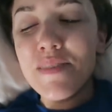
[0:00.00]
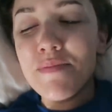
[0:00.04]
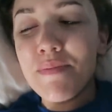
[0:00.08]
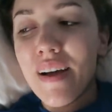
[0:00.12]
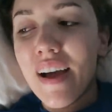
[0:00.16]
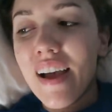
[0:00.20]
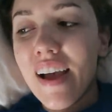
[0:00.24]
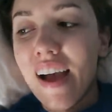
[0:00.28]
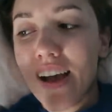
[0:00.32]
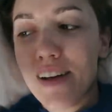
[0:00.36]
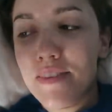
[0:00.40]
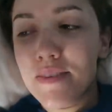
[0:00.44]

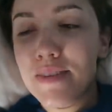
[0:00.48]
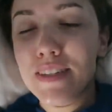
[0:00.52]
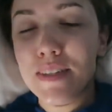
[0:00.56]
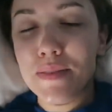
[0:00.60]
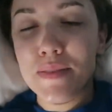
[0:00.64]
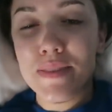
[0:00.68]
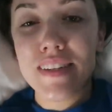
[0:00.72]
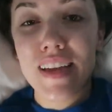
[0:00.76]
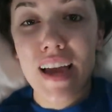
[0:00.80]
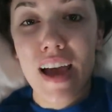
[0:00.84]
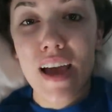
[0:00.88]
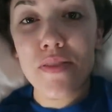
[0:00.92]
My iPhone's
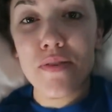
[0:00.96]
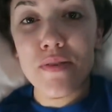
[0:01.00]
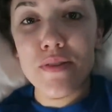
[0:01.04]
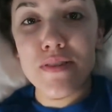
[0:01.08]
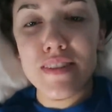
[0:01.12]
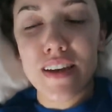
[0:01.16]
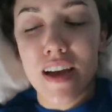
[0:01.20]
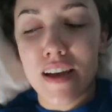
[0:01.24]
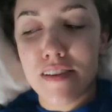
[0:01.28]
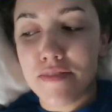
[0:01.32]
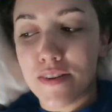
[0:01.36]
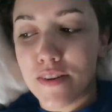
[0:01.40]
name is
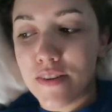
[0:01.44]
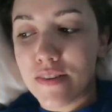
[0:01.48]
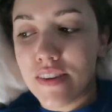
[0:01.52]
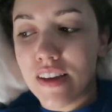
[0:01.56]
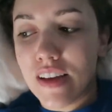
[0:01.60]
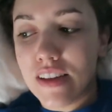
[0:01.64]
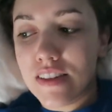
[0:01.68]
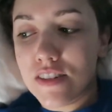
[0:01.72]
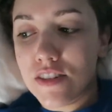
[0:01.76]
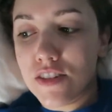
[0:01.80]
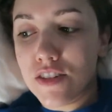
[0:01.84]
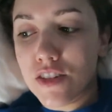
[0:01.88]
Catherine's
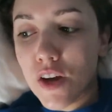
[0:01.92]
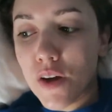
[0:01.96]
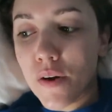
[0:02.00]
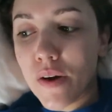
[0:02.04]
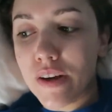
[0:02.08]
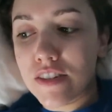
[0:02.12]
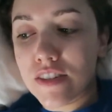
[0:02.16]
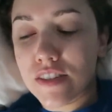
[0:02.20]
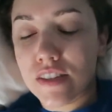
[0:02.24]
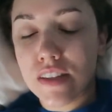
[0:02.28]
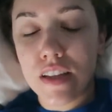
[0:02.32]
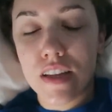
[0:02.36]
iPhone. And so
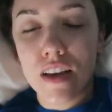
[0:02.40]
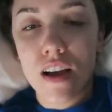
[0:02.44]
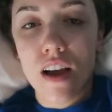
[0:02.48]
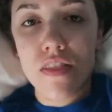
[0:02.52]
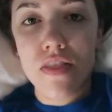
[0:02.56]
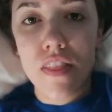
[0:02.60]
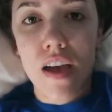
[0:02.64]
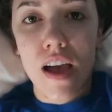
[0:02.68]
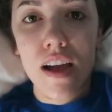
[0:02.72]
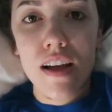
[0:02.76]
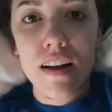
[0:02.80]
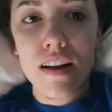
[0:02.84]
I just click
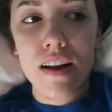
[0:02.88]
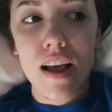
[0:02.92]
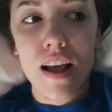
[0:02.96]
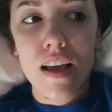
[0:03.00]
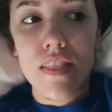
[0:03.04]
on that.